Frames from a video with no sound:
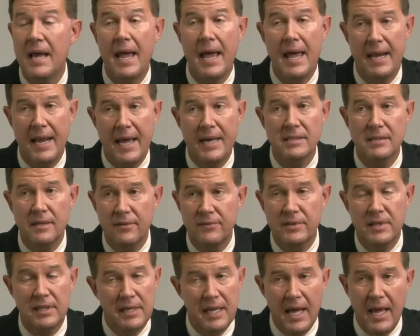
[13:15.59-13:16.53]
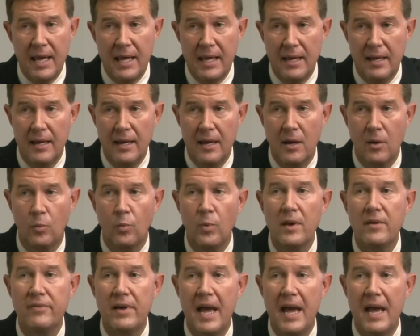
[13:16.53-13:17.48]
And as of today,
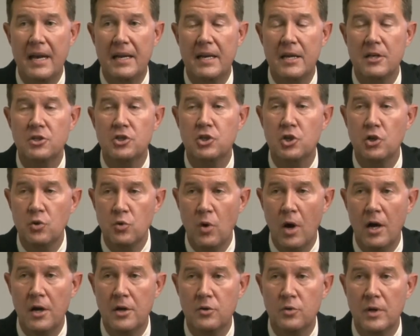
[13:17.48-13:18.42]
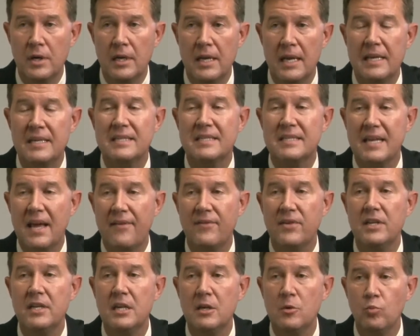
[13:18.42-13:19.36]
we've had
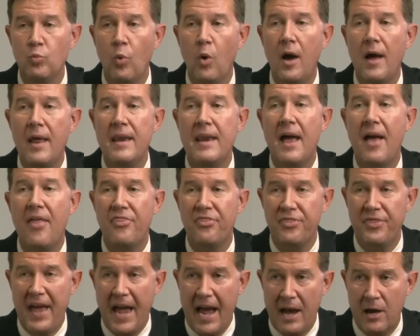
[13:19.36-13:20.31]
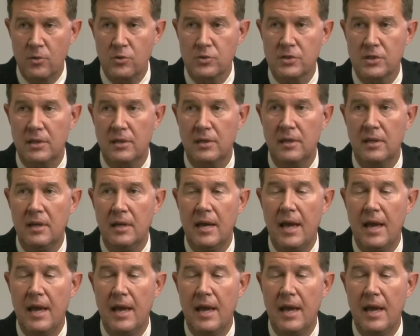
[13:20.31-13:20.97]
271,000